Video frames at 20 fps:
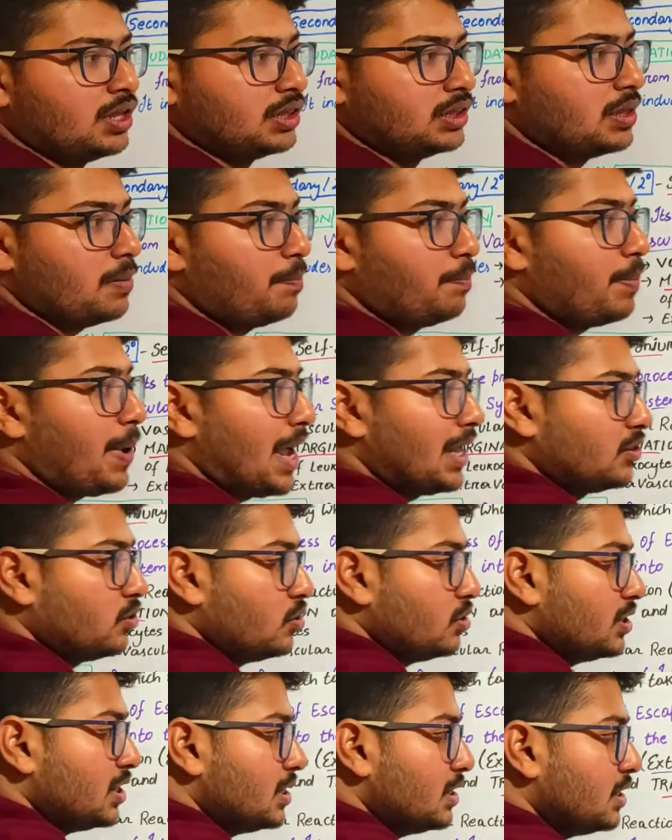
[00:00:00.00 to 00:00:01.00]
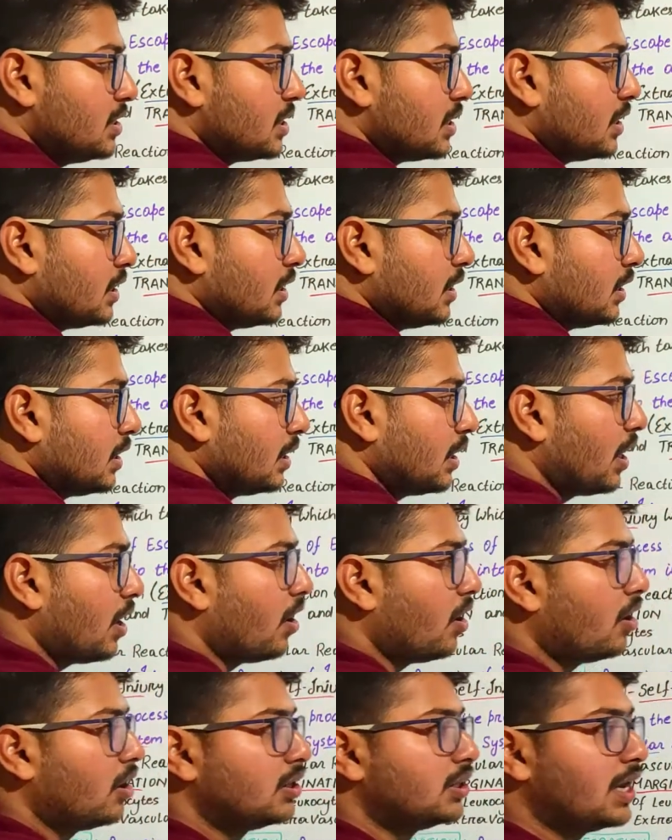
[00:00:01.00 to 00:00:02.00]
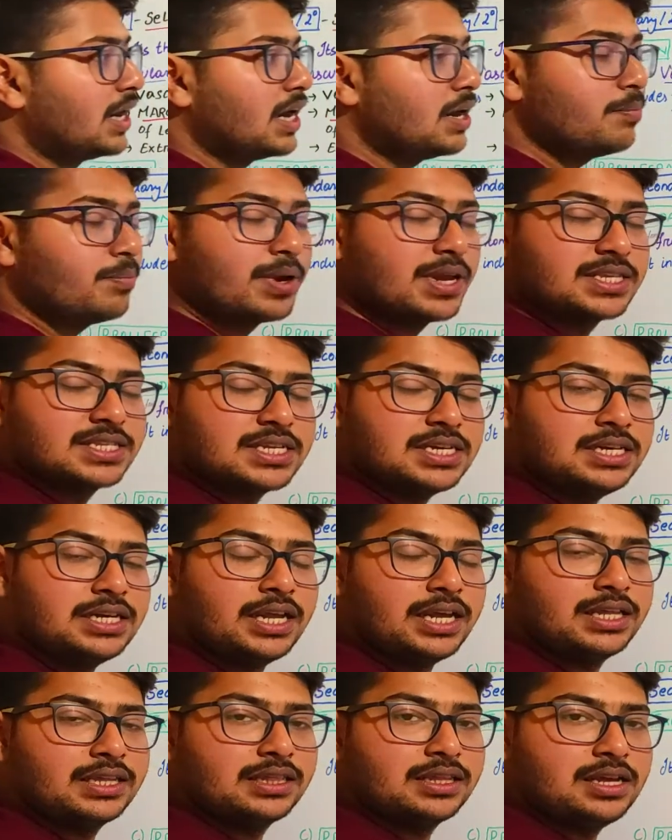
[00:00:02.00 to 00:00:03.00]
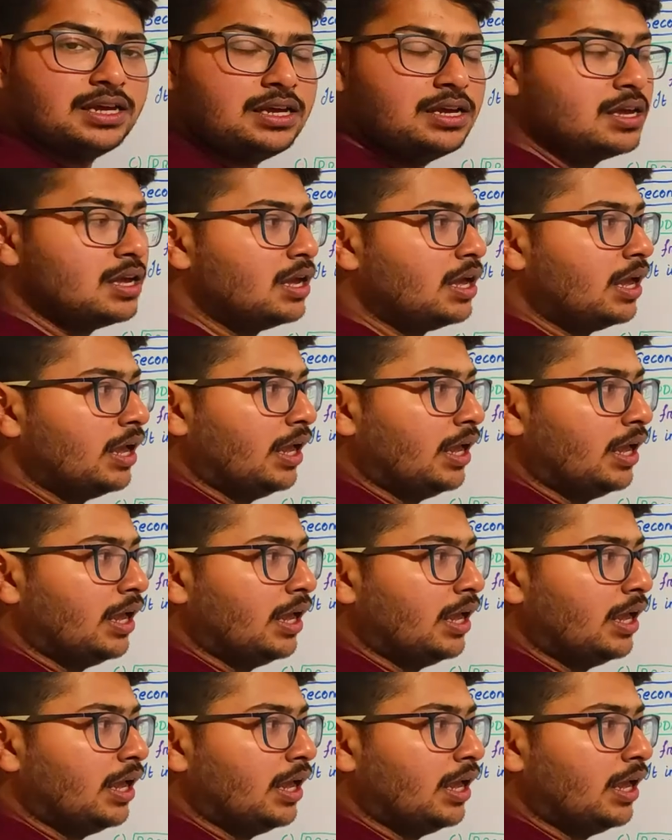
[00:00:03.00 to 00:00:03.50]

the pathogens that are present in the